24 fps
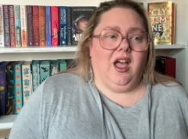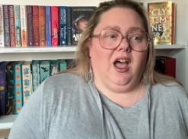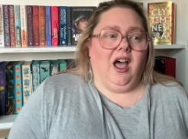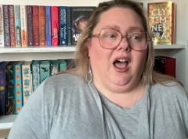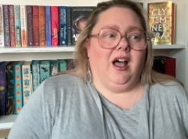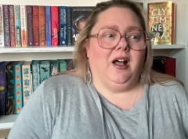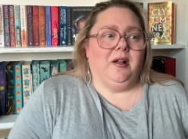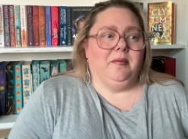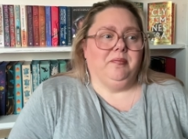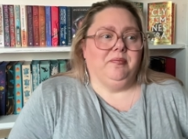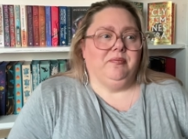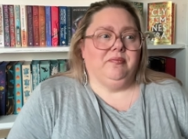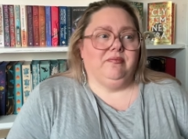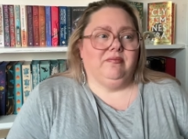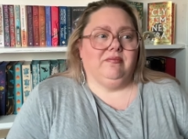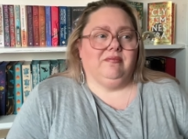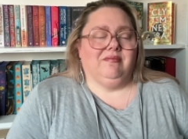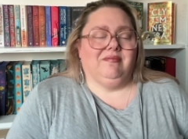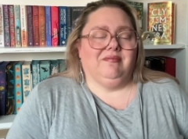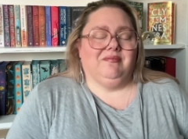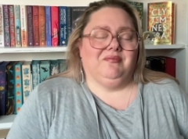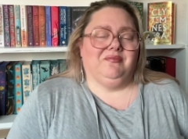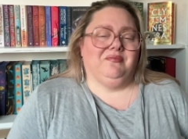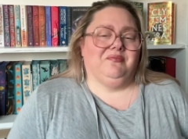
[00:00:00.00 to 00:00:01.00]
Um,
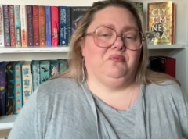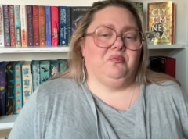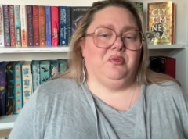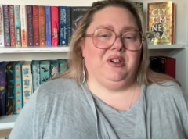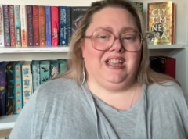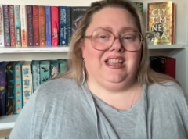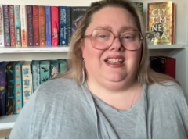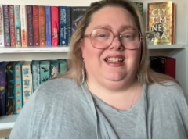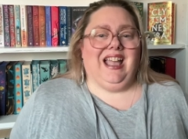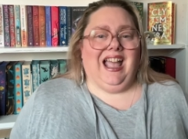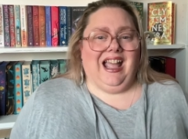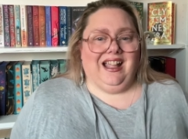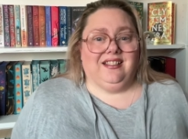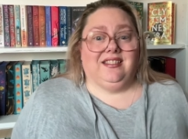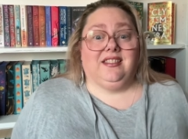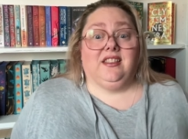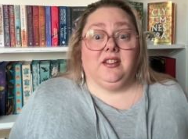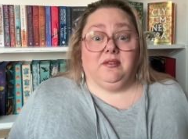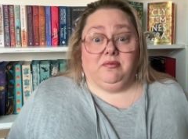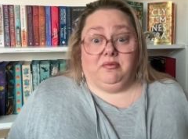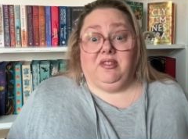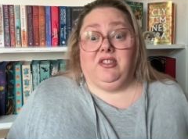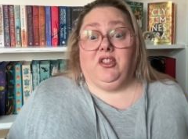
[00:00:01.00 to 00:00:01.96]
we had the